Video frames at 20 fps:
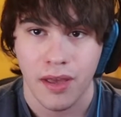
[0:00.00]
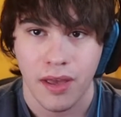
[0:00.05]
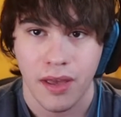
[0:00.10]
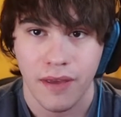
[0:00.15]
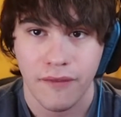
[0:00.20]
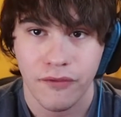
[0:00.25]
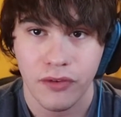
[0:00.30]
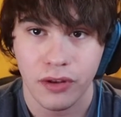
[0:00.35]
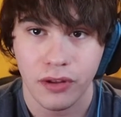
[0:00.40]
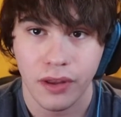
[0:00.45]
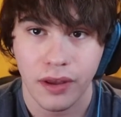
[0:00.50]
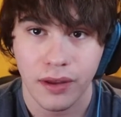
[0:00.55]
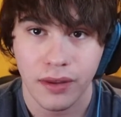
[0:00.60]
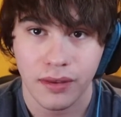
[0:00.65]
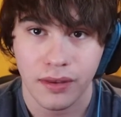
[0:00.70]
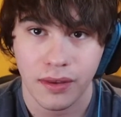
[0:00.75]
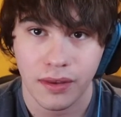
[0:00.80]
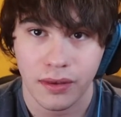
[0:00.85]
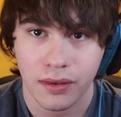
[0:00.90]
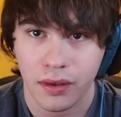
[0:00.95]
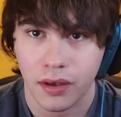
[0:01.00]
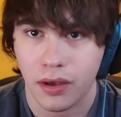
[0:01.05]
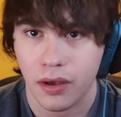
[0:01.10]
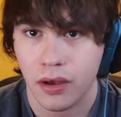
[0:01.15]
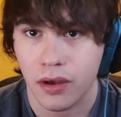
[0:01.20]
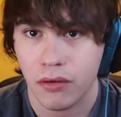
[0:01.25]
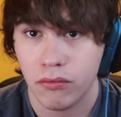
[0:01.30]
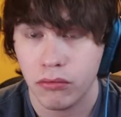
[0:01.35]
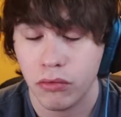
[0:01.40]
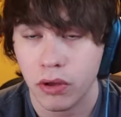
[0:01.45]
If you liked this
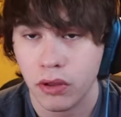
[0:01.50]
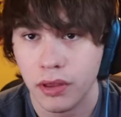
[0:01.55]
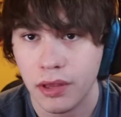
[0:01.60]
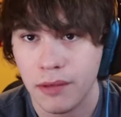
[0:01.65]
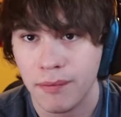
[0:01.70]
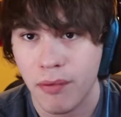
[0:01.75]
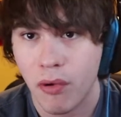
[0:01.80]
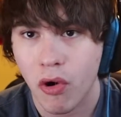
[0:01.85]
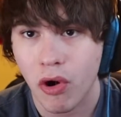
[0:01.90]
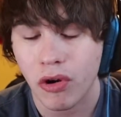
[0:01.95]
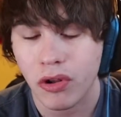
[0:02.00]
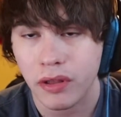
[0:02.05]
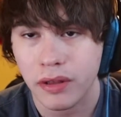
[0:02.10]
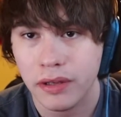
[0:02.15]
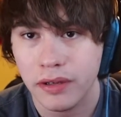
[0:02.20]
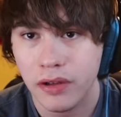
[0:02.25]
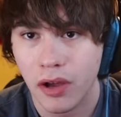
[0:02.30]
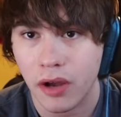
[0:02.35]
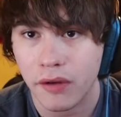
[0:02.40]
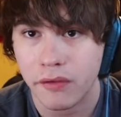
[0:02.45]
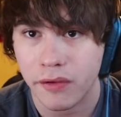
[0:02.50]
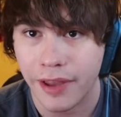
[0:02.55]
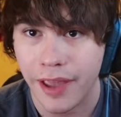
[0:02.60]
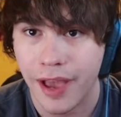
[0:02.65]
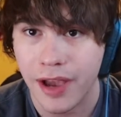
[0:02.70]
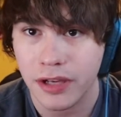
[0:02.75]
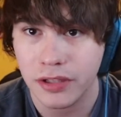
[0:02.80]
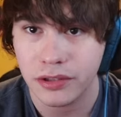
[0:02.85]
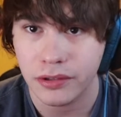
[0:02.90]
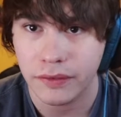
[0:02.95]
really poorly done
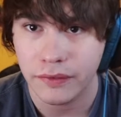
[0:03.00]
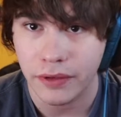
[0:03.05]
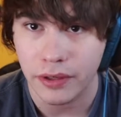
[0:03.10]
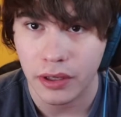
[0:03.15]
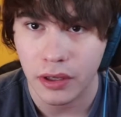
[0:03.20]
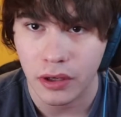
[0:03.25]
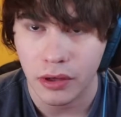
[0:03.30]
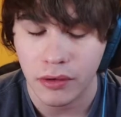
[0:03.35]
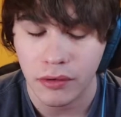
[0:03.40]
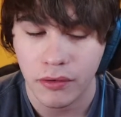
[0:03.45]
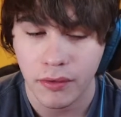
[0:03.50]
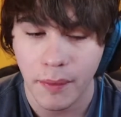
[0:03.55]
reaction video,